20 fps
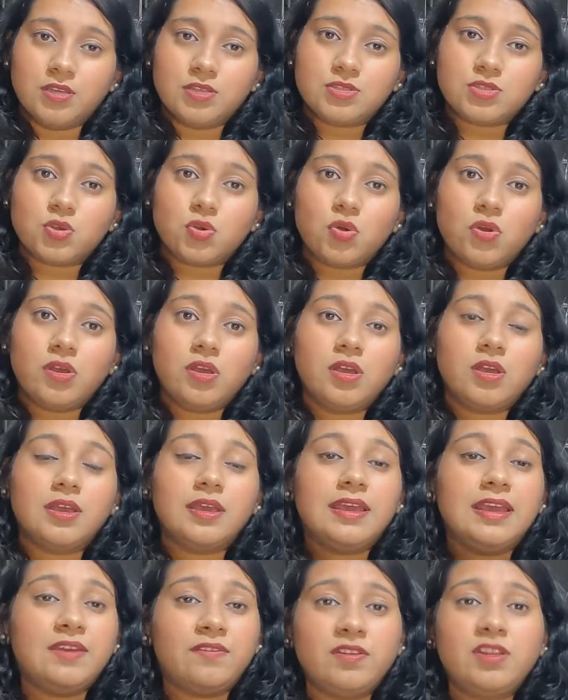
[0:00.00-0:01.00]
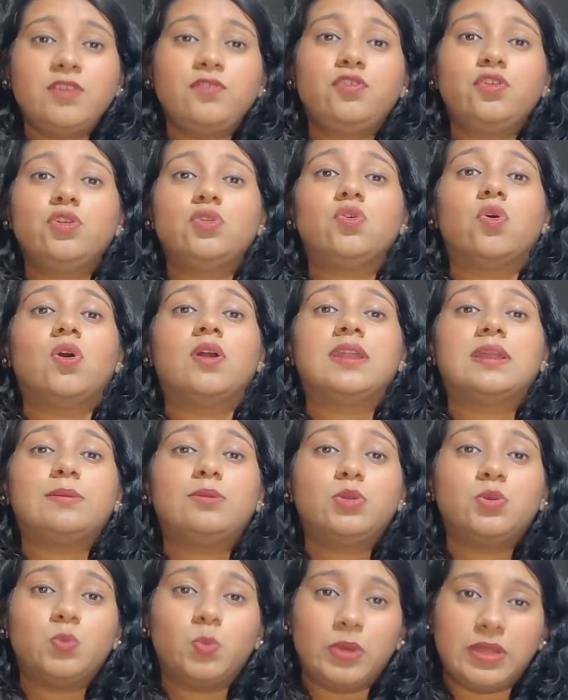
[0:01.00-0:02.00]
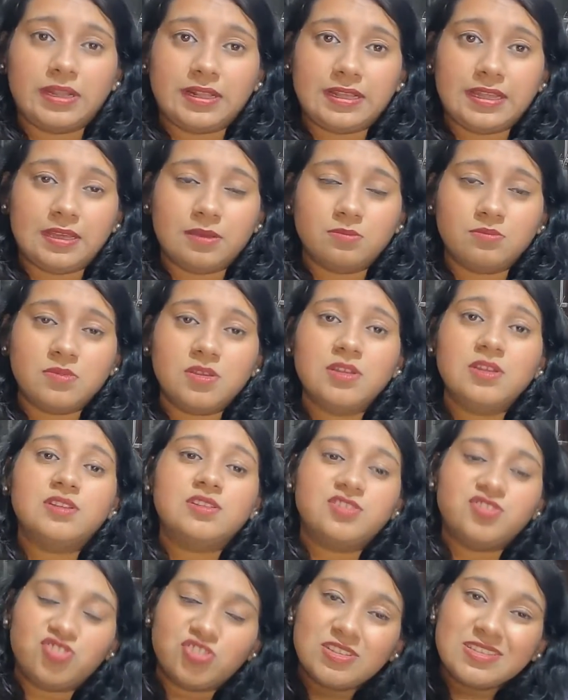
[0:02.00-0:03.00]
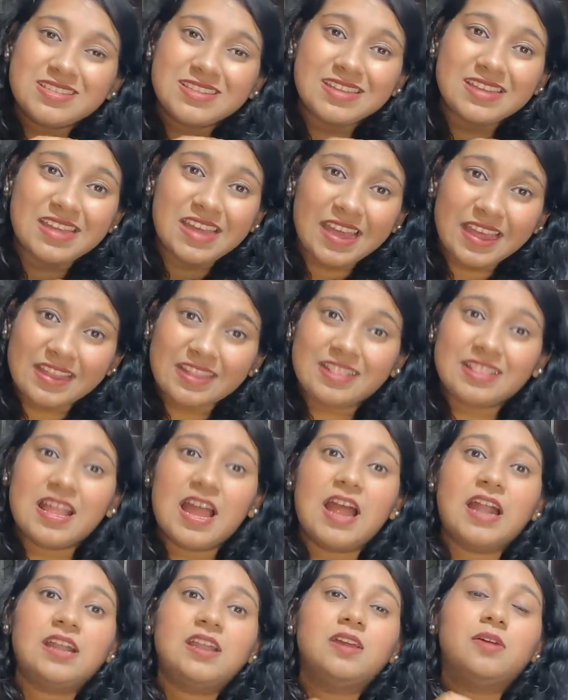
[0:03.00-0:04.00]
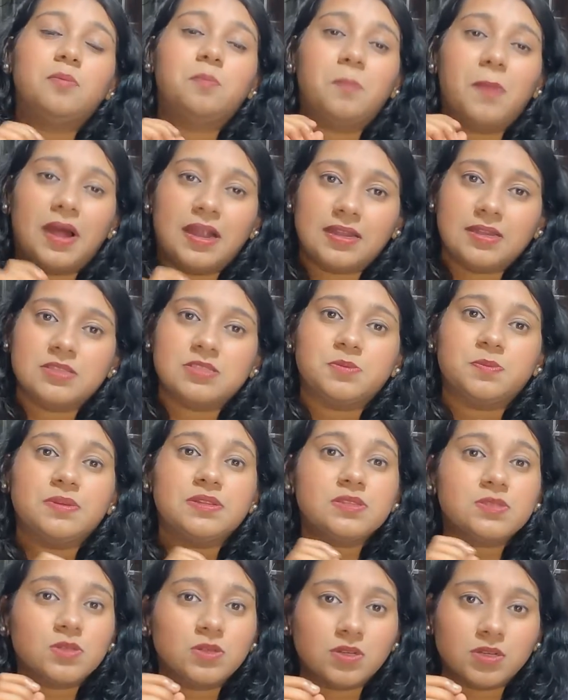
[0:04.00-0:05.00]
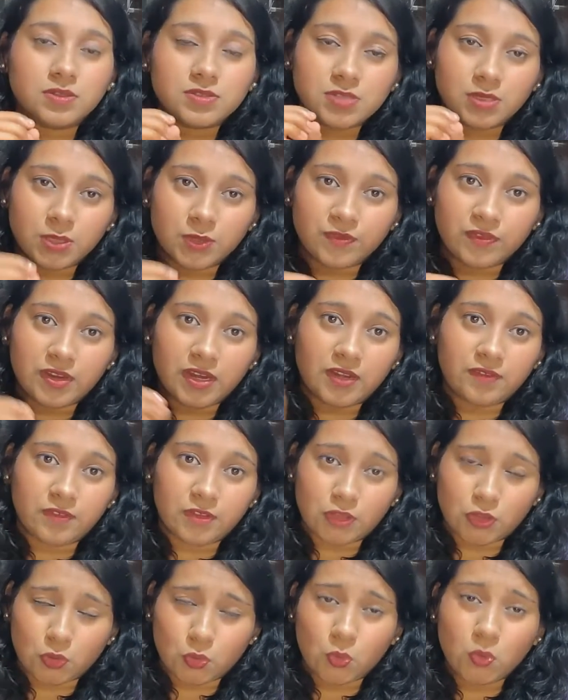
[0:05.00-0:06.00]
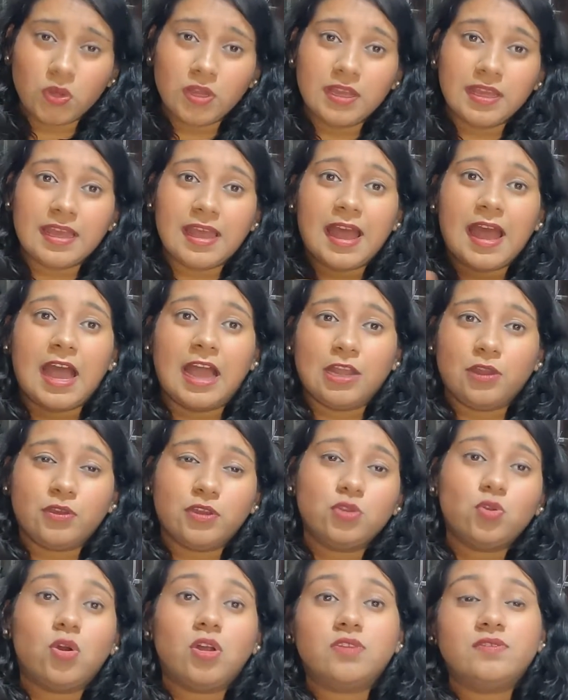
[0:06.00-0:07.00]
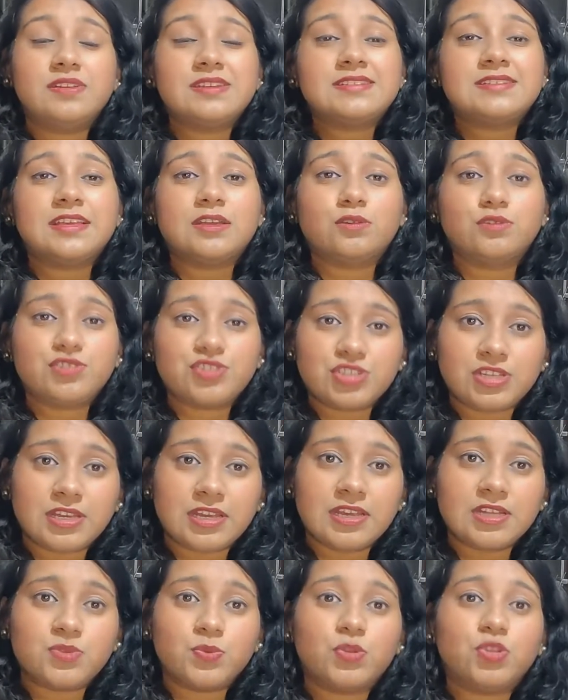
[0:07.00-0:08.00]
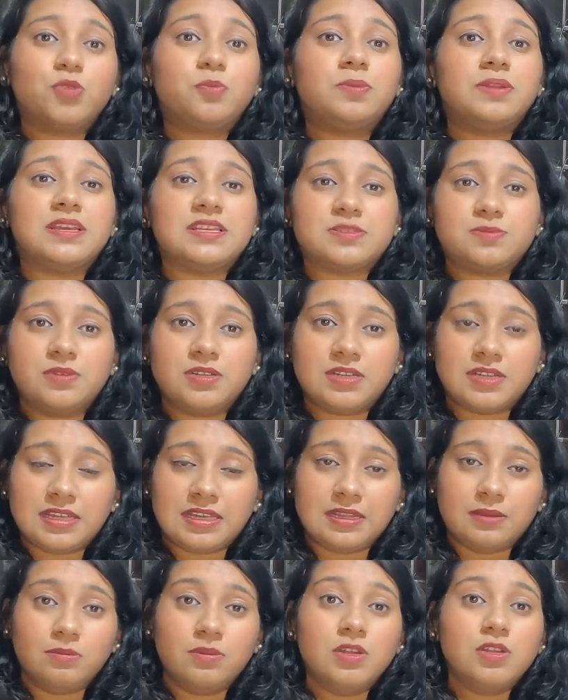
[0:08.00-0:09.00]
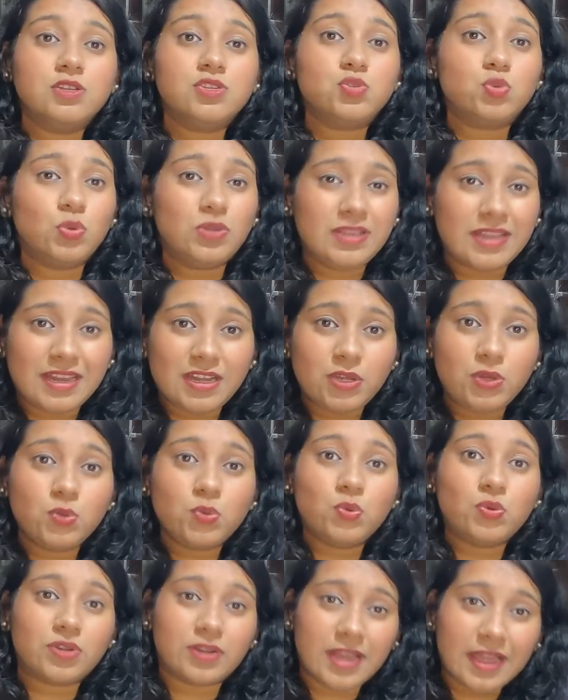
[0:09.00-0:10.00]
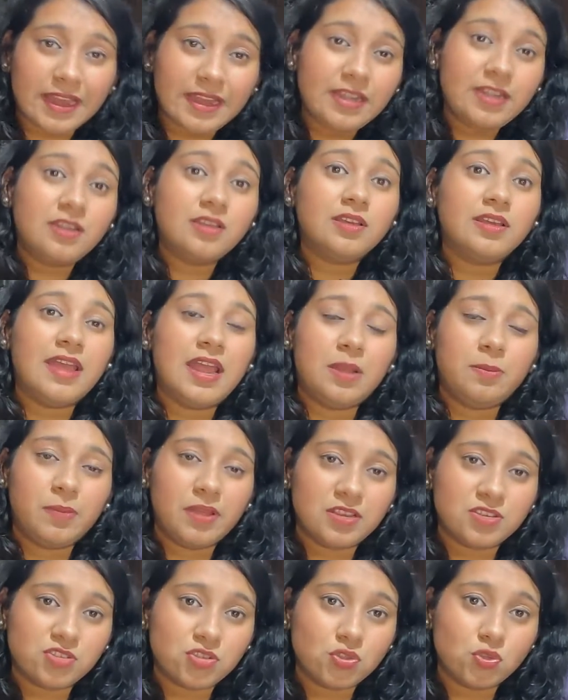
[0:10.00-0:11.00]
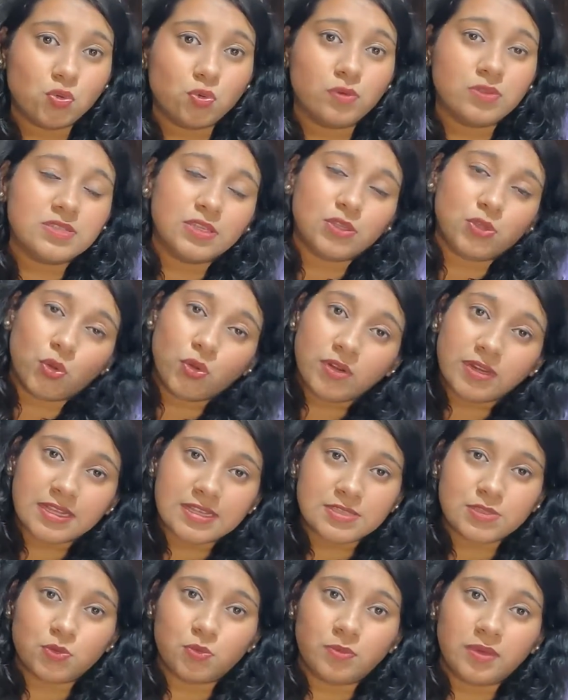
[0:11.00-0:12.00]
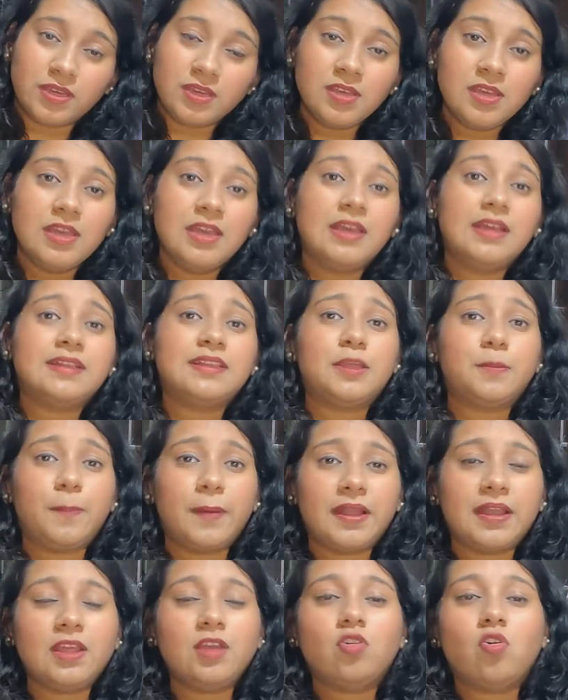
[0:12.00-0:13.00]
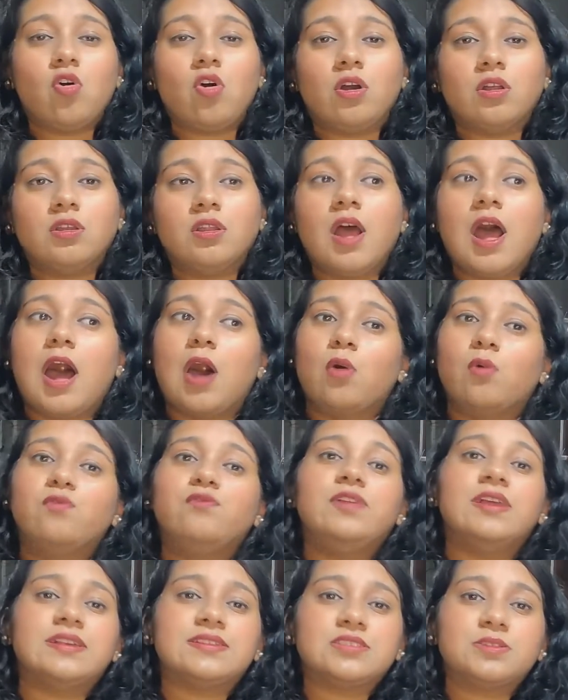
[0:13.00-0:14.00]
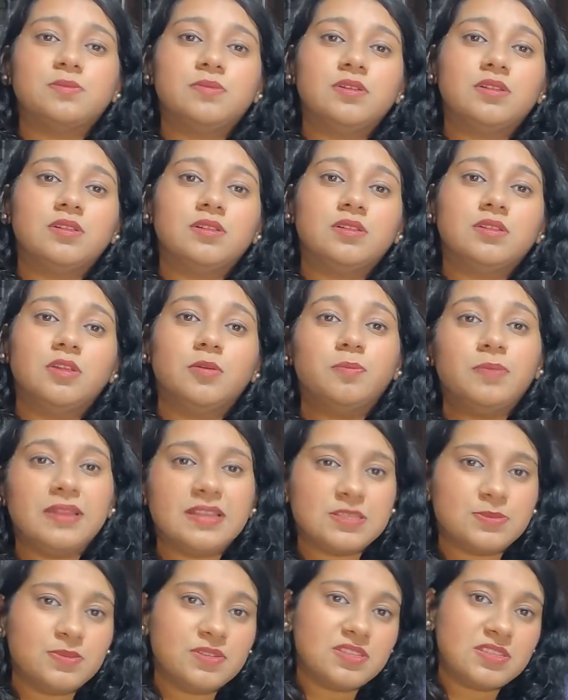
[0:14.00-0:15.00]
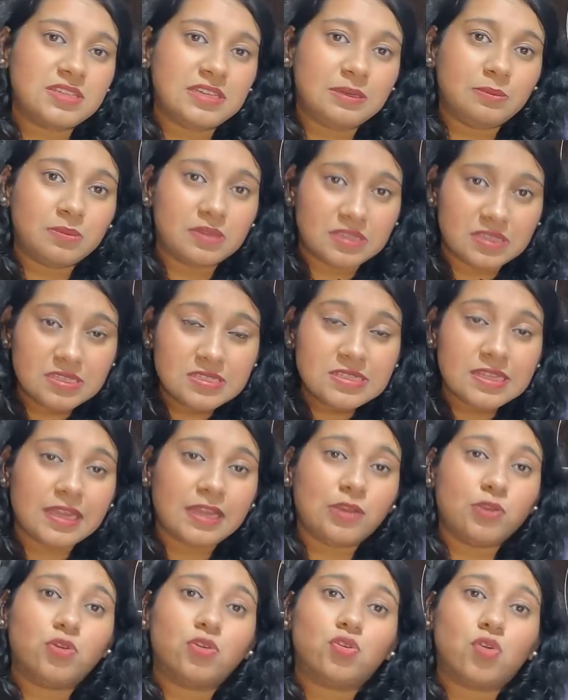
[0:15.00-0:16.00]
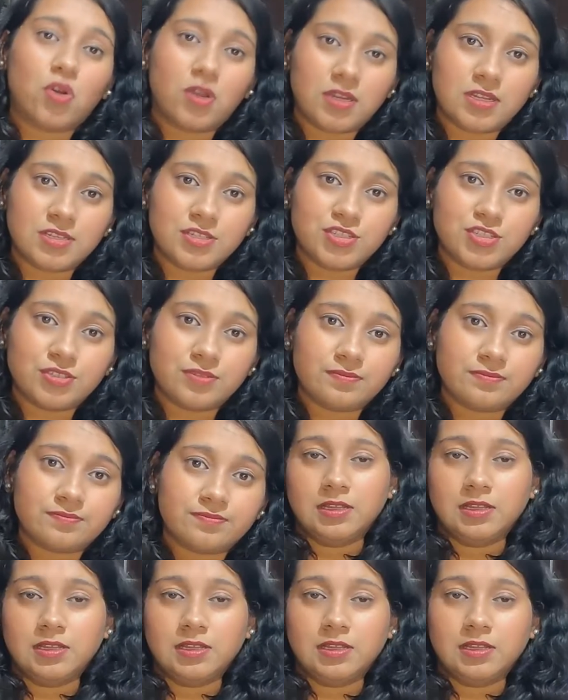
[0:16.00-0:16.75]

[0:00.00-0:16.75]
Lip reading: So even if you're not able to win them, just get that participant certificate with you. And you can always negotiate with your placement team to let you write and mention those in your resume, depending on how flexible the placement team is in your college.